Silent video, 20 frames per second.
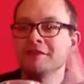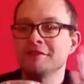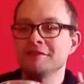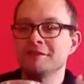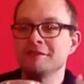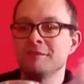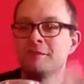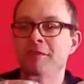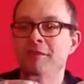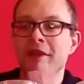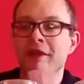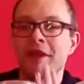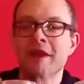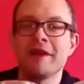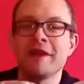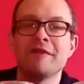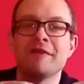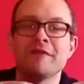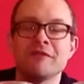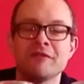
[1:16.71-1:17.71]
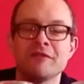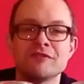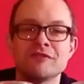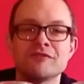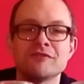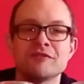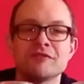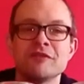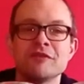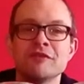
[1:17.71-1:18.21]
to bring out the
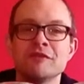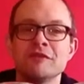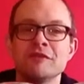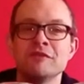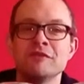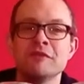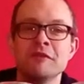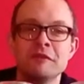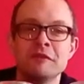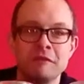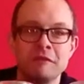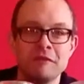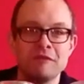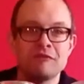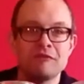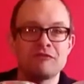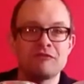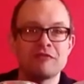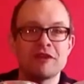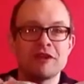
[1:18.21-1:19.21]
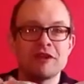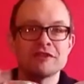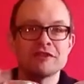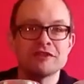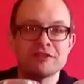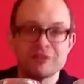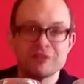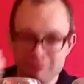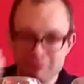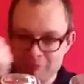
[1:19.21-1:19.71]
true
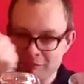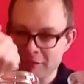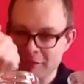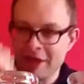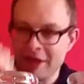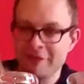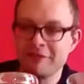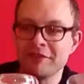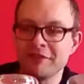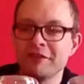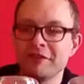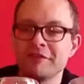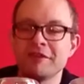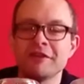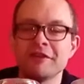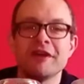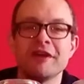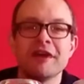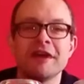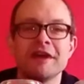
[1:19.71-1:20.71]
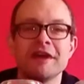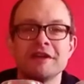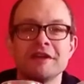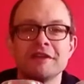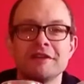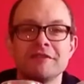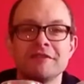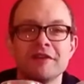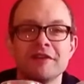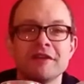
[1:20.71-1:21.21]
fresh lavender in your
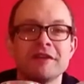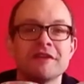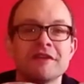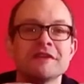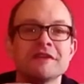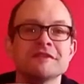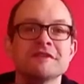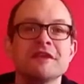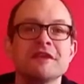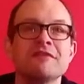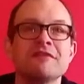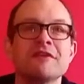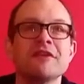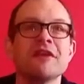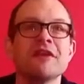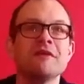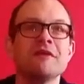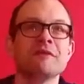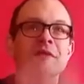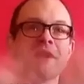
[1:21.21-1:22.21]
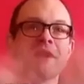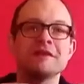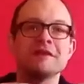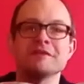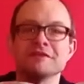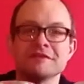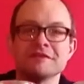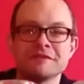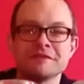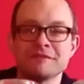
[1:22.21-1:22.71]
hand feel, and it's lovely. The whole
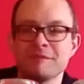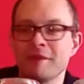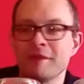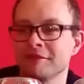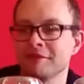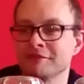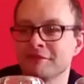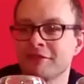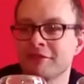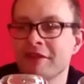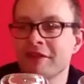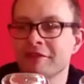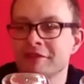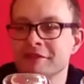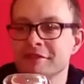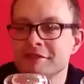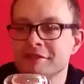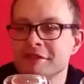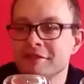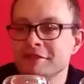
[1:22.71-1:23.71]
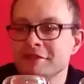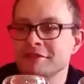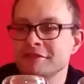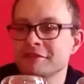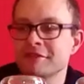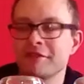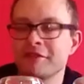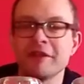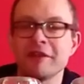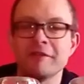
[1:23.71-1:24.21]
house smells of lavender, so it's
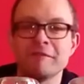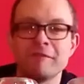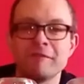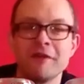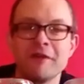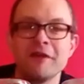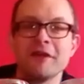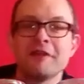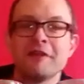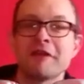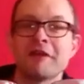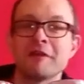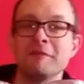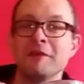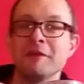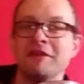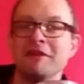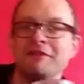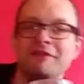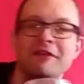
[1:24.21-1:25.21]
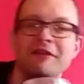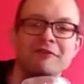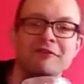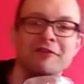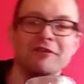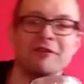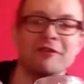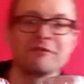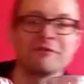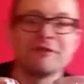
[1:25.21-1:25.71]
great. Highly recommended if you haven't
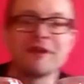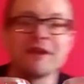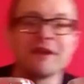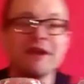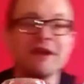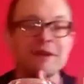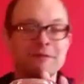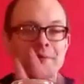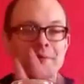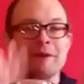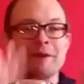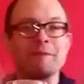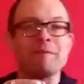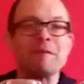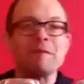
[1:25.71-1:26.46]
got it already. Anyway,